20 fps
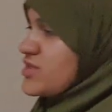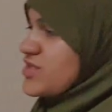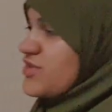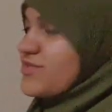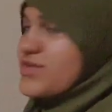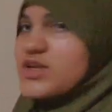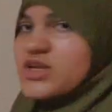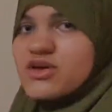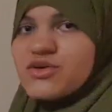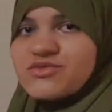the
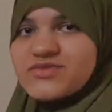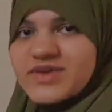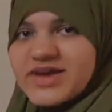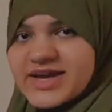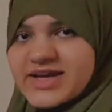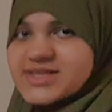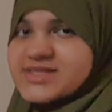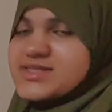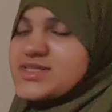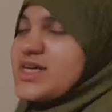value of
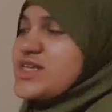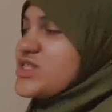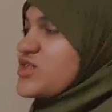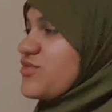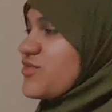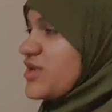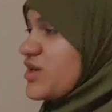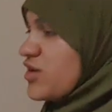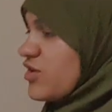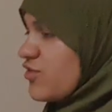x and the
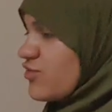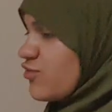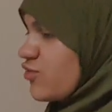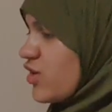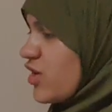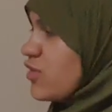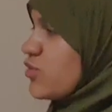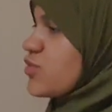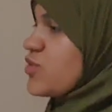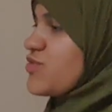value of
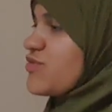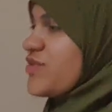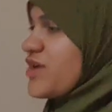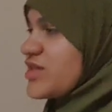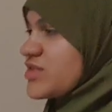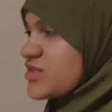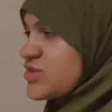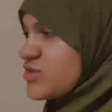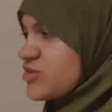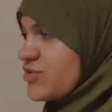y we
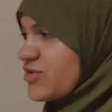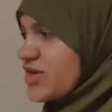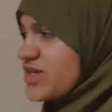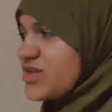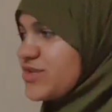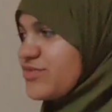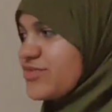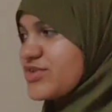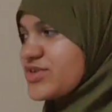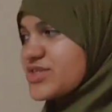find it
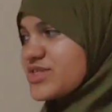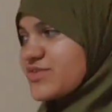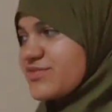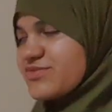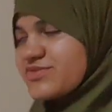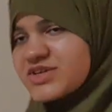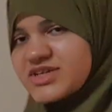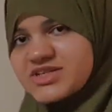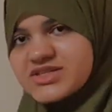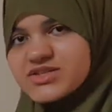already for the
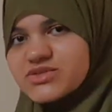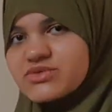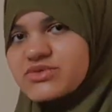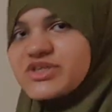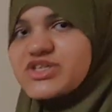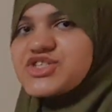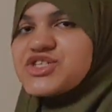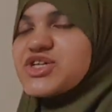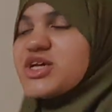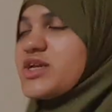first
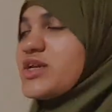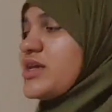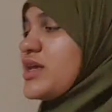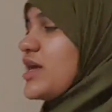question.